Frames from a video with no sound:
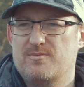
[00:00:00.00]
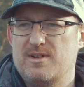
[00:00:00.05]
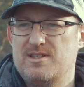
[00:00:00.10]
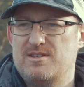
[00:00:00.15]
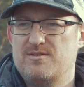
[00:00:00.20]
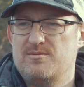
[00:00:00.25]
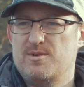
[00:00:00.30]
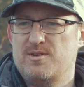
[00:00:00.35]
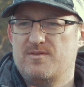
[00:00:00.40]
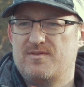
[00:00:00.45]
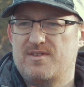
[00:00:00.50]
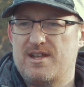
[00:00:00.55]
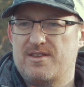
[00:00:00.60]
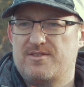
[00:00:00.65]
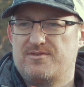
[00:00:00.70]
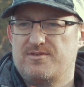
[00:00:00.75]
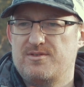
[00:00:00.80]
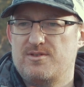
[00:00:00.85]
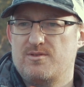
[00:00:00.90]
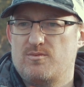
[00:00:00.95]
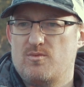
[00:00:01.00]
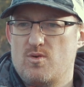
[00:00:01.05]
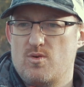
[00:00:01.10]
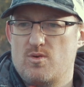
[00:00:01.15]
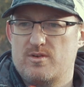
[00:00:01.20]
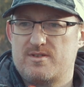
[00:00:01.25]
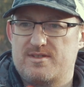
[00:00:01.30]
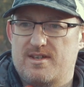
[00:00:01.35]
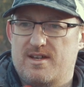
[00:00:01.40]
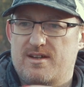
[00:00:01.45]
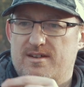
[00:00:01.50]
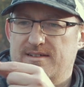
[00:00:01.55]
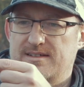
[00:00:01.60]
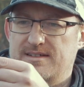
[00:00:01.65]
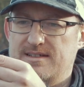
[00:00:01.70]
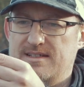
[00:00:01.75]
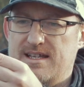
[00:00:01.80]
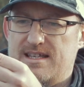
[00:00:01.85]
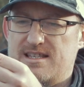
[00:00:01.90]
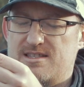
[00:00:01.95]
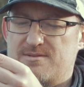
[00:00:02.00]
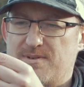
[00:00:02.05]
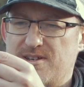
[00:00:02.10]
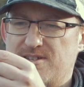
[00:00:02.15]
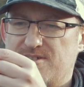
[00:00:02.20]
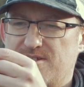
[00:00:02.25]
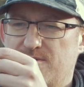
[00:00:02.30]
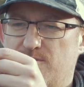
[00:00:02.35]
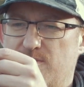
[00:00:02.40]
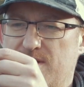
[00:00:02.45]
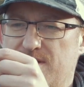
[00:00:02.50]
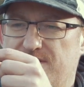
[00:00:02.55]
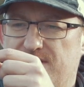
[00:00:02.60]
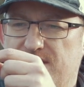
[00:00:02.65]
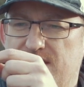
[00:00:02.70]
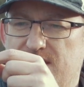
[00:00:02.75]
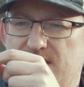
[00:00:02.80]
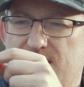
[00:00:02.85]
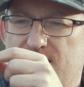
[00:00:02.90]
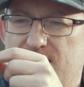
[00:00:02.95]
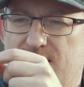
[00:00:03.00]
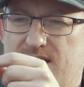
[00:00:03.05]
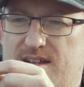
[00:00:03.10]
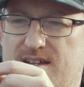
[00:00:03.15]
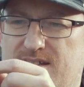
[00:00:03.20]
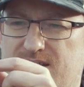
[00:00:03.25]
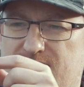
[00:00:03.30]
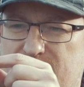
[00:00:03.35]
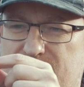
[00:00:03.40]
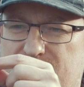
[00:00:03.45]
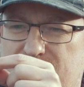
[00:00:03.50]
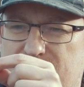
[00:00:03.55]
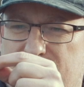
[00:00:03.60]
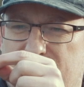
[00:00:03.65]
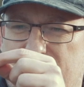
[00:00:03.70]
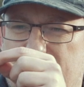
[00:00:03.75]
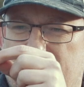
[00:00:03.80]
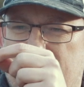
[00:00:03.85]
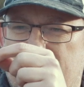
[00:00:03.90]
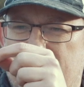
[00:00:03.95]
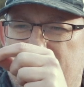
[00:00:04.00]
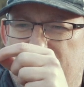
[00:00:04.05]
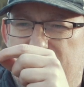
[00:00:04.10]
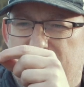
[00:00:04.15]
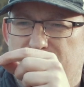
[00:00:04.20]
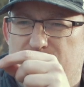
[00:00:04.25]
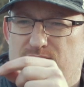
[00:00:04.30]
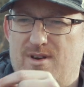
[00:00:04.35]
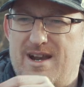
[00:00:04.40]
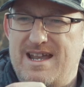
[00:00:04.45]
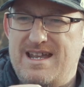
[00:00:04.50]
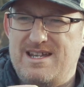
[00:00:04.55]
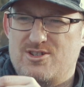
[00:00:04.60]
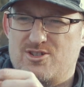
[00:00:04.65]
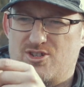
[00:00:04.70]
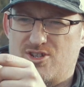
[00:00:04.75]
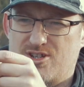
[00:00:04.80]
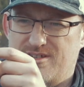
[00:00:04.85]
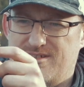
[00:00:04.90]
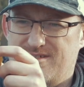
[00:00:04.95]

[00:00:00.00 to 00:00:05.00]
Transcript: when you're moving that through the water, especially with the Rage